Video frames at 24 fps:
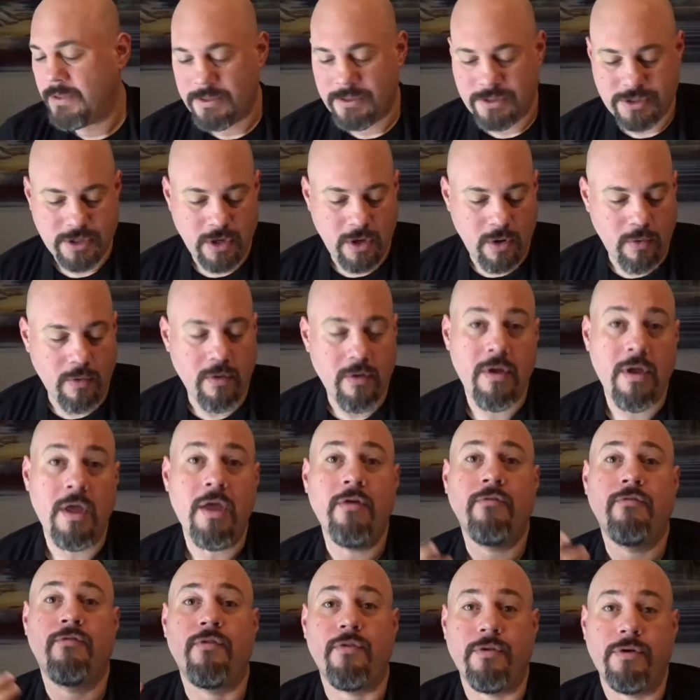So
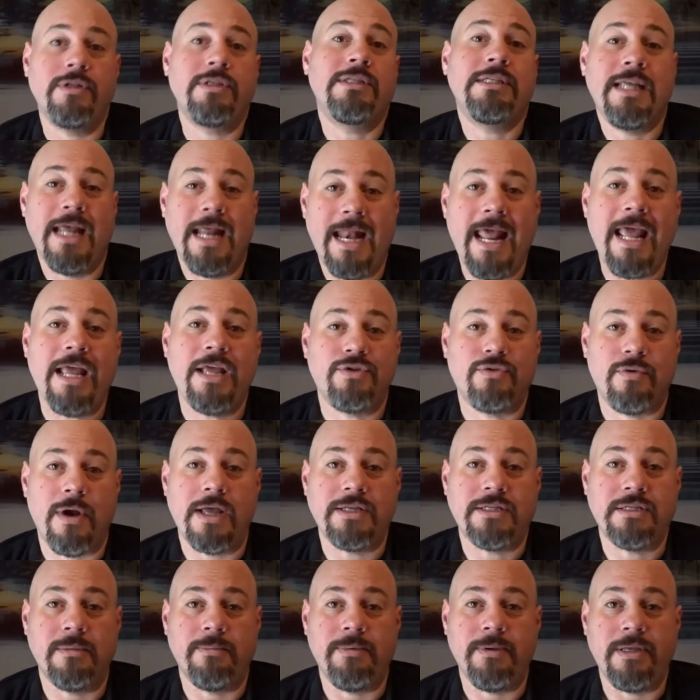for today's
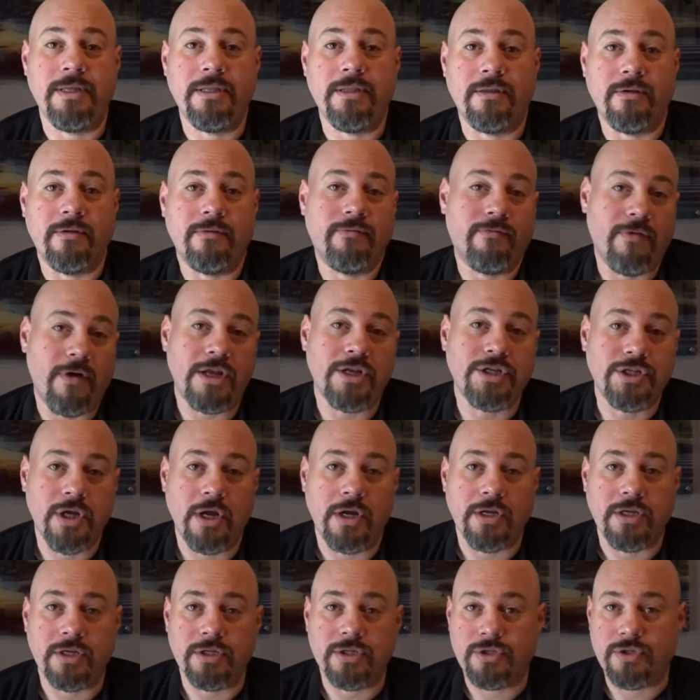recipe, the French
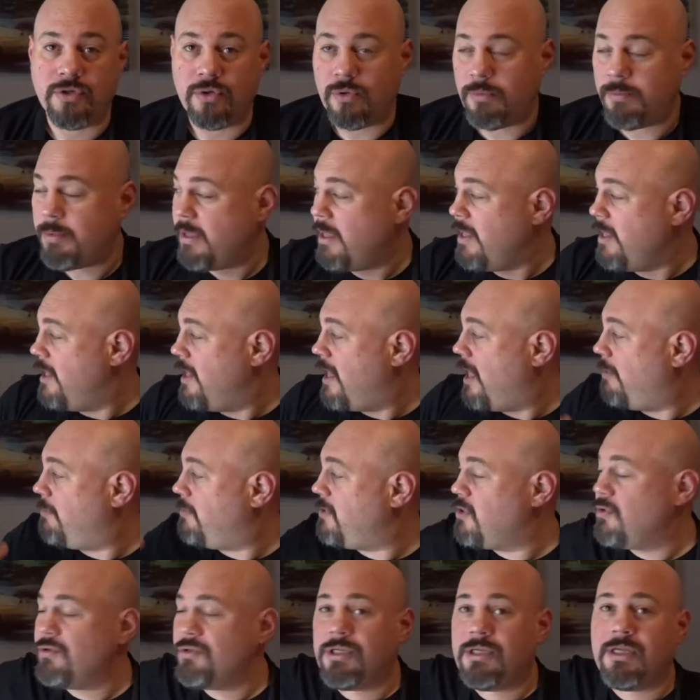onion soup, I'll
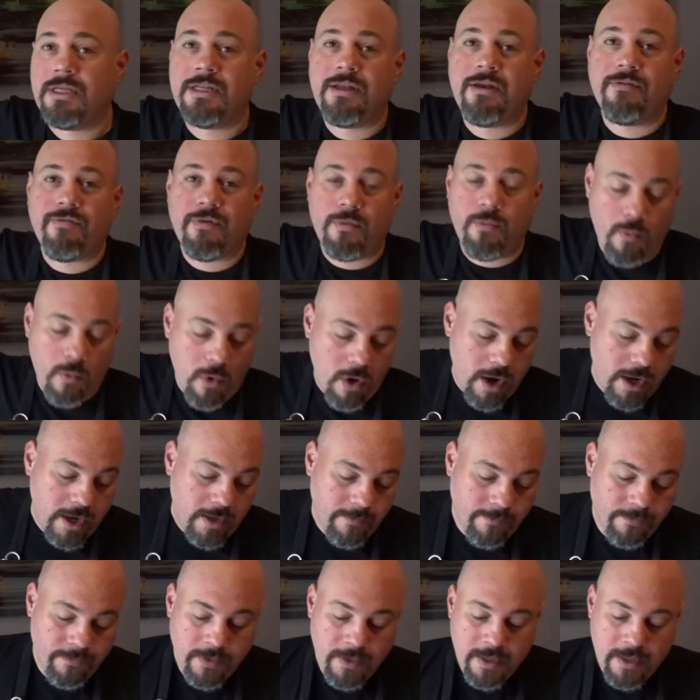be using a different wine.